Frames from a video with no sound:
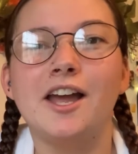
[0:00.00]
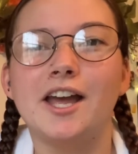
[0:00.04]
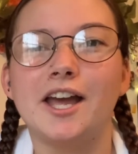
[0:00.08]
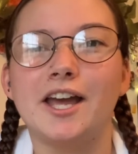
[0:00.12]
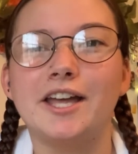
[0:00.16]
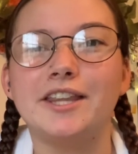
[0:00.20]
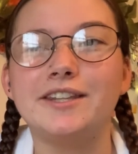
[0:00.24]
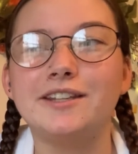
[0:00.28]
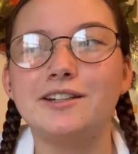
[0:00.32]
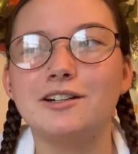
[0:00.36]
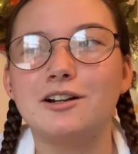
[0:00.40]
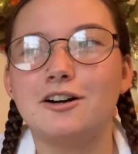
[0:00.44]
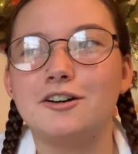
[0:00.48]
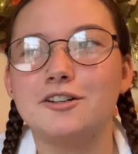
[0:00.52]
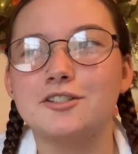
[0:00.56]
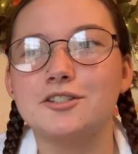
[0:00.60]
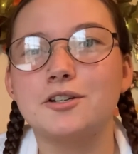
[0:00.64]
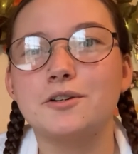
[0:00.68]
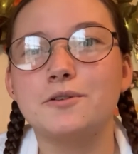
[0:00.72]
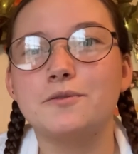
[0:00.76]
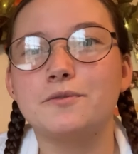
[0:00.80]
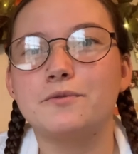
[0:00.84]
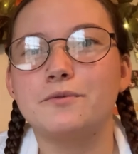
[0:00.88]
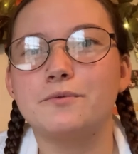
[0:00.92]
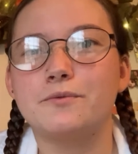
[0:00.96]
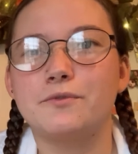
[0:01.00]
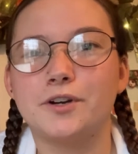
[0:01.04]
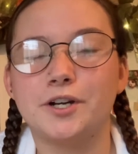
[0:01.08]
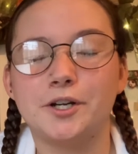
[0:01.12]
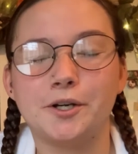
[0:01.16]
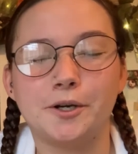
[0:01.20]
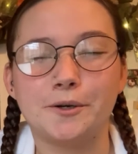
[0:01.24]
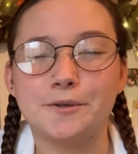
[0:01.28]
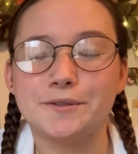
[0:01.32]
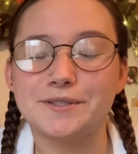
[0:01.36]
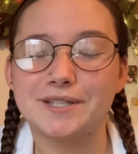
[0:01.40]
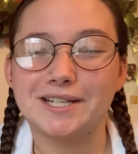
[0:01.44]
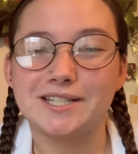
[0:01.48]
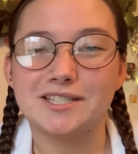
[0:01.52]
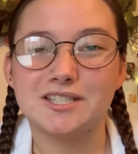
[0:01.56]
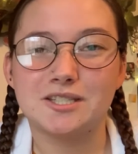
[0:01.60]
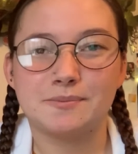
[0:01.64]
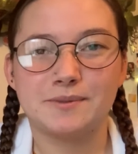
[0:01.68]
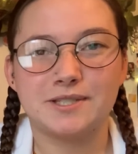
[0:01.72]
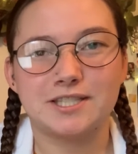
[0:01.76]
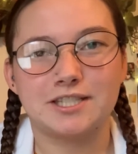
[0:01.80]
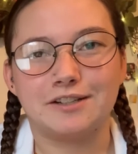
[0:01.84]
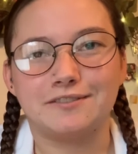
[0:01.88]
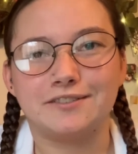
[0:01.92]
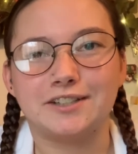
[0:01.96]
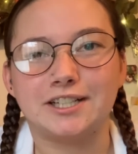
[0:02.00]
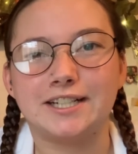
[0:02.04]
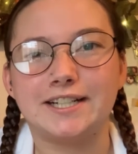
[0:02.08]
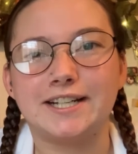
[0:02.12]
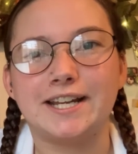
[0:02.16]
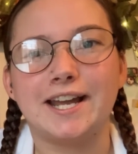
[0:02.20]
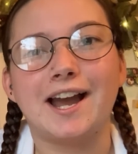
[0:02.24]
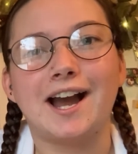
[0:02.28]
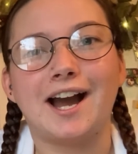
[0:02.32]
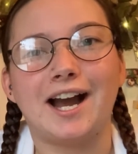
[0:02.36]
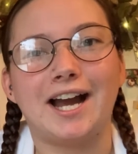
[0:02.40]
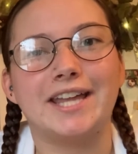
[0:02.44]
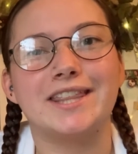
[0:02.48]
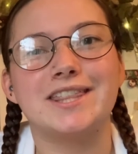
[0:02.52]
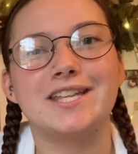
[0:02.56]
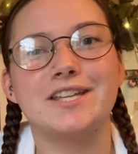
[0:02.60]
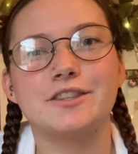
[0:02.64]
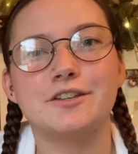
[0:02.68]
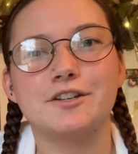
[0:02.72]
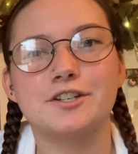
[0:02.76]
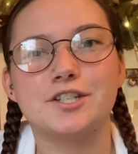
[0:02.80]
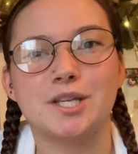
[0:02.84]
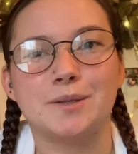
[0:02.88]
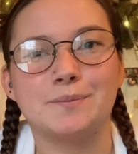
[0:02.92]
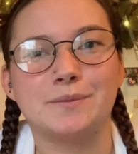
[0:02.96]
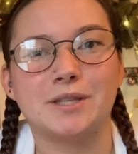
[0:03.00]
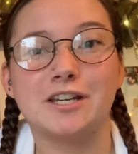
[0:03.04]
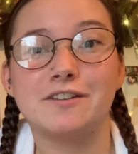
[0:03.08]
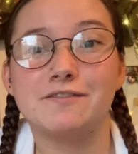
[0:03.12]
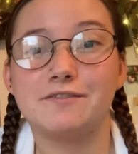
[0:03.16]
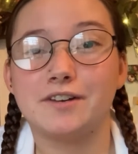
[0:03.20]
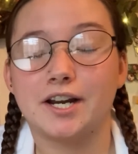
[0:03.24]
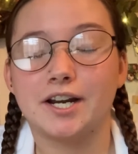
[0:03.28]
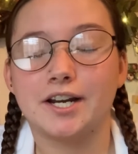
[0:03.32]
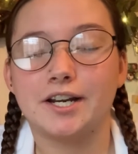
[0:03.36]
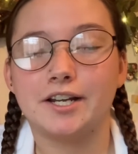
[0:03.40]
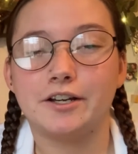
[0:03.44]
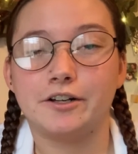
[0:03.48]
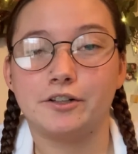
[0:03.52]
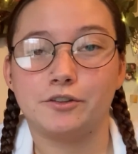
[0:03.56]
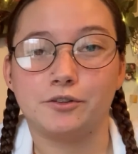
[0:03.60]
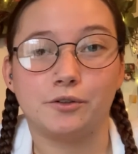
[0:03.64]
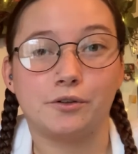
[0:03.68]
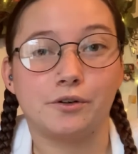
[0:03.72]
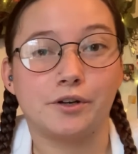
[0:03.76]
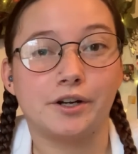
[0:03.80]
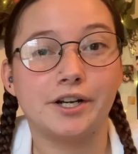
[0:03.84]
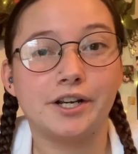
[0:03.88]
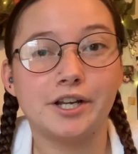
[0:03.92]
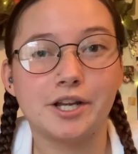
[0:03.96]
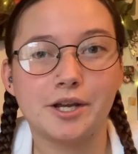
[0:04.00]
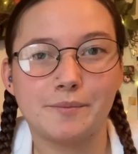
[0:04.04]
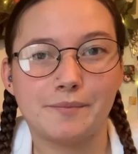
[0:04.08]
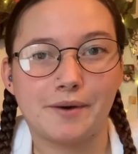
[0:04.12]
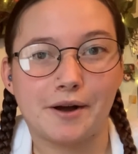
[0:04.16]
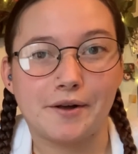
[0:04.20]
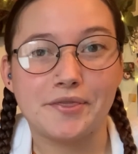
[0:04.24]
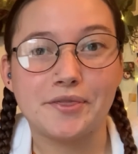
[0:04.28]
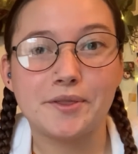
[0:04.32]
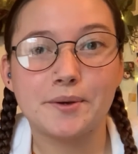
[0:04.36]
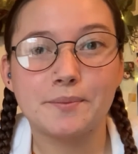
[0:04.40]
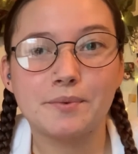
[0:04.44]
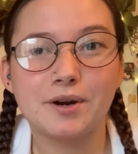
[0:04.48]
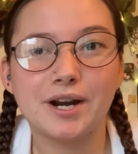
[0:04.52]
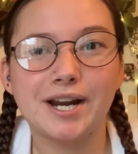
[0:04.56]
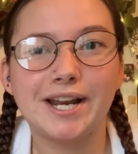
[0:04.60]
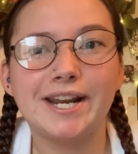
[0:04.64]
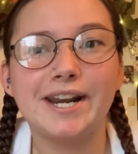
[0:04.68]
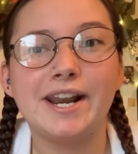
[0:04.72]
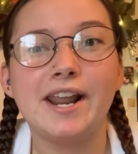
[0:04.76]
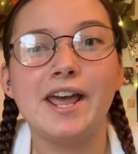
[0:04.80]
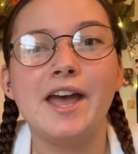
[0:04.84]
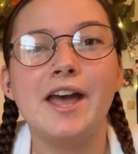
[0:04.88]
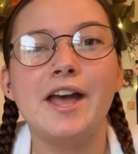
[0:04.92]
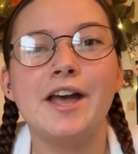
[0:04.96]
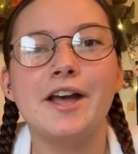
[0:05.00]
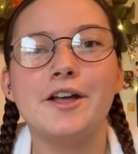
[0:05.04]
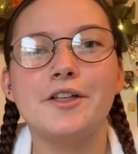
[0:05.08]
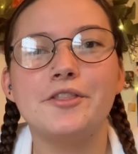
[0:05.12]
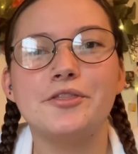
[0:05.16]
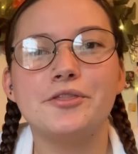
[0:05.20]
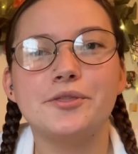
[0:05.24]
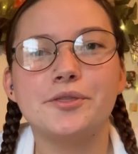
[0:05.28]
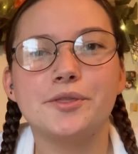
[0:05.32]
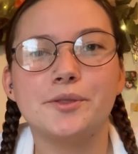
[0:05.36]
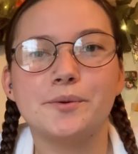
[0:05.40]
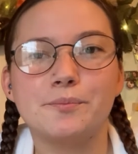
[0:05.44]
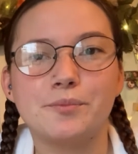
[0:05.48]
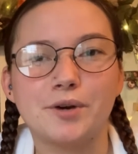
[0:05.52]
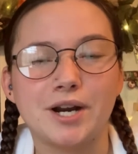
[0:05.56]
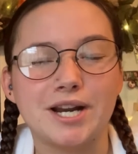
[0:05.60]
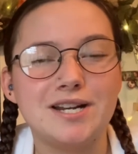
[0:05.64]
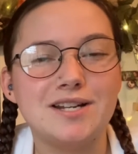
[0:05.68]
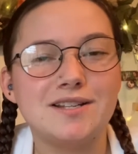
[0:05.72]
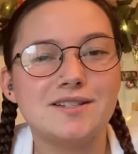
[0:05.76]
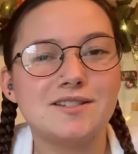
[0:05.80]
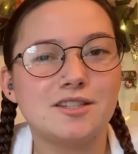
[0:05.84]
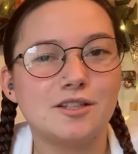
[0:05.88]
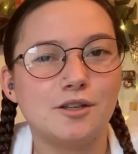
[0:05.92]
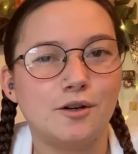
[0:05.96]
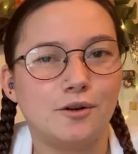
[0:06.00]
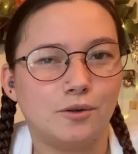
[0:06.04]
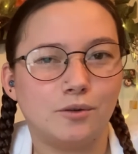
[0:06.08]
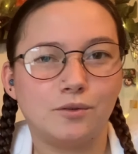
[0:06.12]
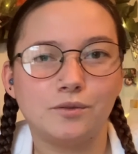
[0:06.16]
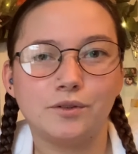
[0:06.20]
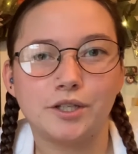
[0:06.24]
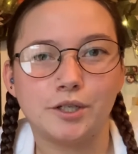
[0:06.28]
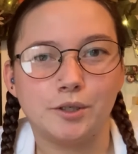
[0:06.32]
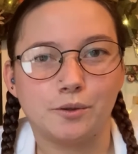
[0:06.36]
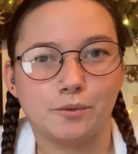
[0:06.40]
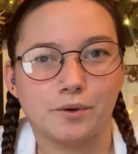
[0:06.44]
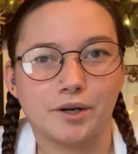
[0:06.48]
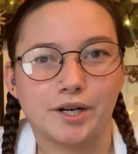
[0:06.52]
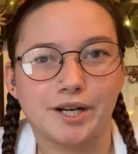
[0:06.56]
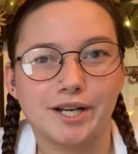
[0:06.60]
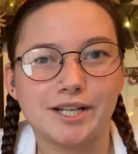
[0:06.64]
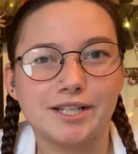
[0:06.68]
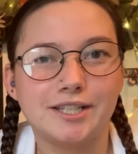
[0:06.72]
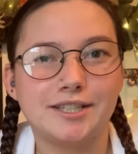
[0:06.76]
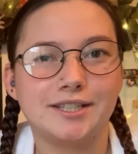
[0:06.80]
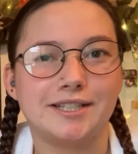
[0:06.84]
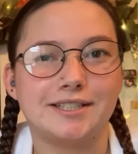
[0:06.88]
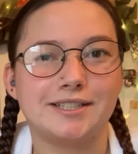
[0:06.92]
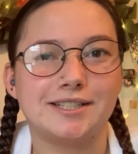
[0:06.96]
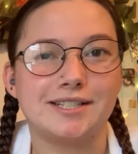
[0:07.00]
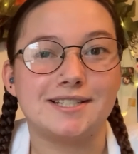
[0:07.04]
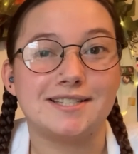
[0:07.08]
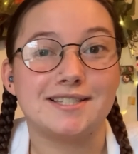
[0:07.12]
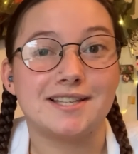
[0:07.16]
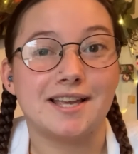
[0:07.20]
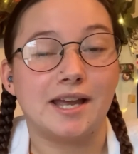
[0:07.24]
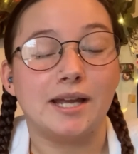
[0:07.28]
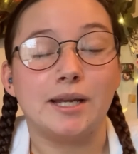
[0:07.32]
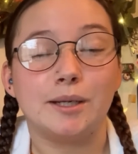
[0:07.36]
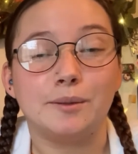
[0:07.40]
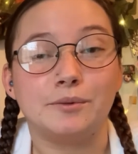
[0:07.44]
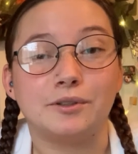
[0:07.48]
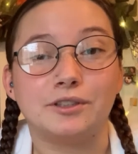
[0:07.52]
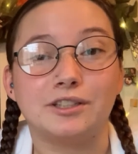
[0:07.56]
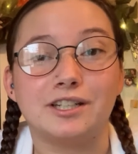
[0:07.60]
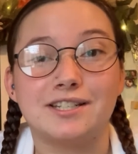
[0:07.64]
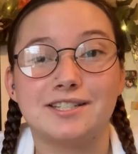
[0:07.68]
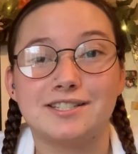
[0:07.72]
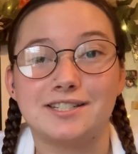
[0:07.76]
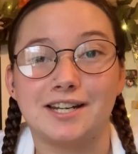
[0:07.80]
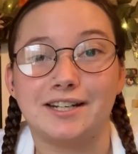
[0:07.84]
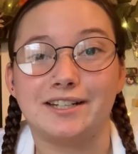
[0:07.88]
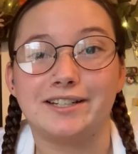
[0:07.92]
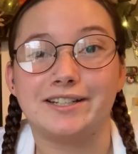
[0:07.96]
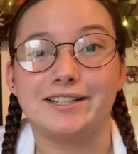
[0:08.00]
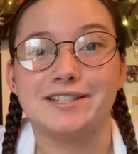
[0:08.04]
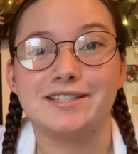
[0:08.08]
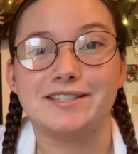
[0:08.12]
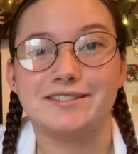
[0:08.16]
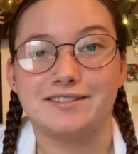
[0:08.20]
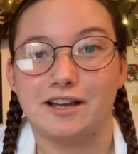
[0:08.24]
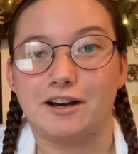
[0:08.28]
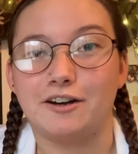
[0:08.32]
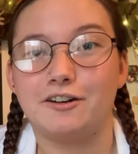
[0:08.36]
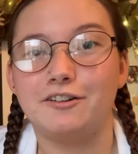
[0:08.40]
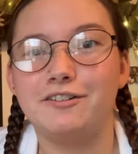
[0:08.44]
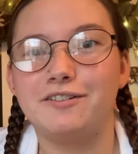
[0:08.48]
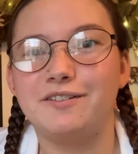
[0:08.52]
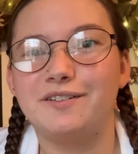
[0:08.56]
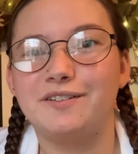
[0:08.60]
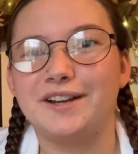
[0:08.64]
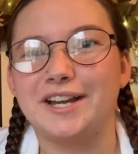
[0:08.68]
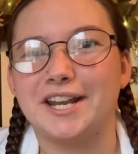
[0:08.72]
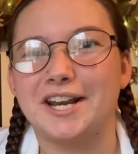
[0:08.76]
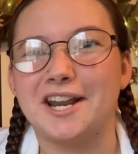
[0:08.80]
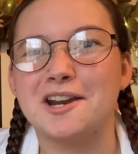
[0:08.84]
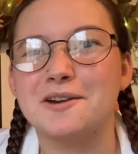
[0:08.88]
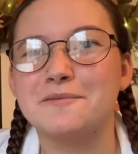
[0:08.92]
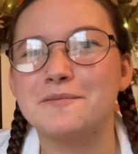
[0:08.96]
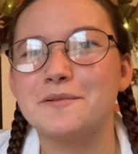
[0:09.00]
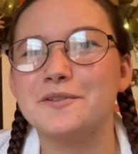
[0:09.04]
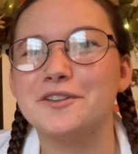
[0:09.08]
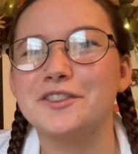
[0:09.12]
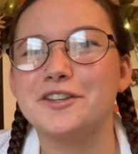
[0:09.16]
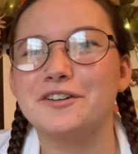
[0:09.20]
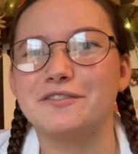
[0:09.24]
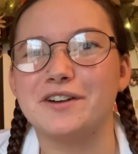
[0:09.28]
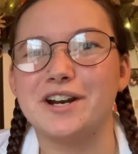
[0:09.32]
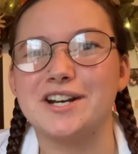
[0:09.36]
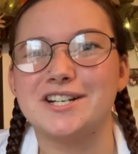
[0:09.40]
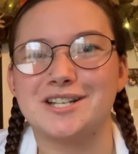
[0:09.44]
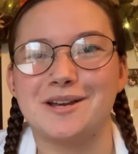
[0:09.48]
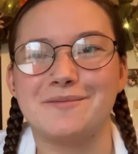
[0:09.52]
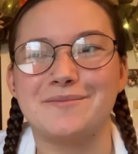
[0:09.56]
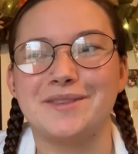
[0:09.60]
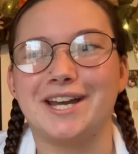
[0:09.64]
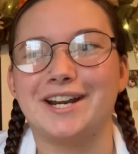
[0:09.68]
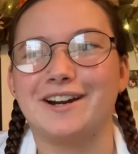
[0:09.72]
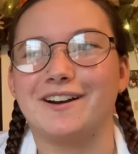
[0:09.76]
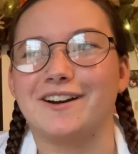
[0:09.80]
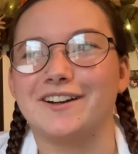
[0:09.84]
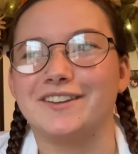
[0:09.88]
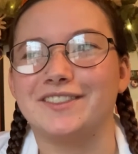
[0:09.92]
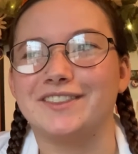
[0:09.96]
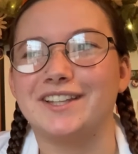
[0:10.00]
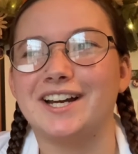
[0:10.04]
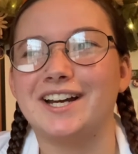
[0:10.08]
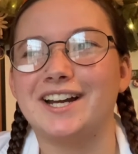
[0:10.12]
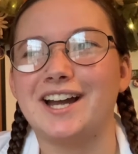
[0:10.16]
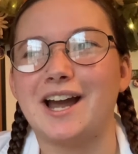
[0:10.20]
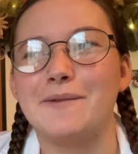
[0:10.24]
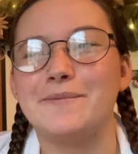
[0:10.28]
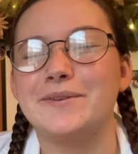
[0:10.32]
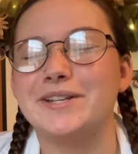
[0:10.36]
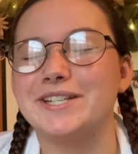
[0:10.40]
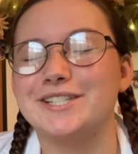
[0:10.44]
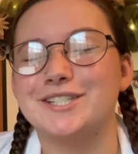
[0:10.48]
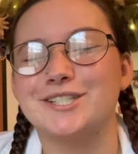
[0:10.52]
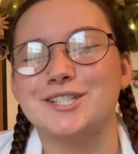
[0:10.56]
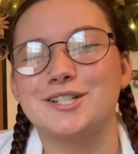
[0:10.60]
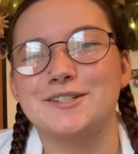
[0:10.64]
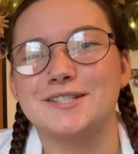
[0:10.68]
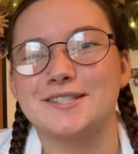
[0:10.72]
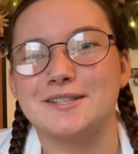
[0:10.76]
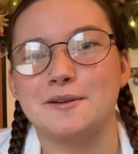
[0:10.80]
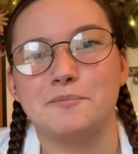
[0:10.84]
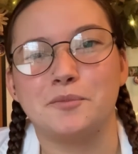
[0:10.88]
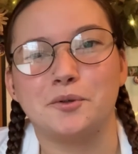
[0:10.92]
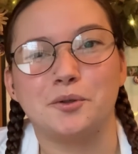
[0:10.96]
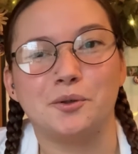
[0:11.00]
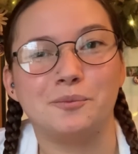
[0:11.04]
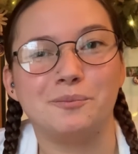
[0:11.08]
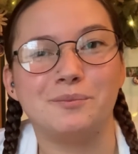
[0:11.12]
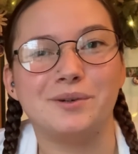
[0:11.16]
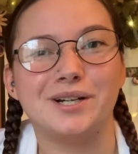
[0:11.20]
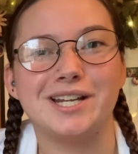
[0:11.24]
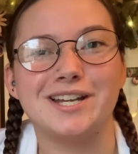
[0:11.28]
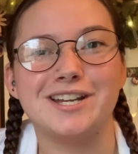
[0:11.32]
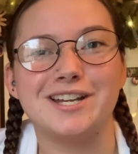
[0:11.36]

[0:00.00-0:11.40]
And then also for neuroscience specifically, I think there's something very alluring about the brain. The brain is the only organ that is able to study itself, and I remember the first time that I heard that, I mean, it's so simple, but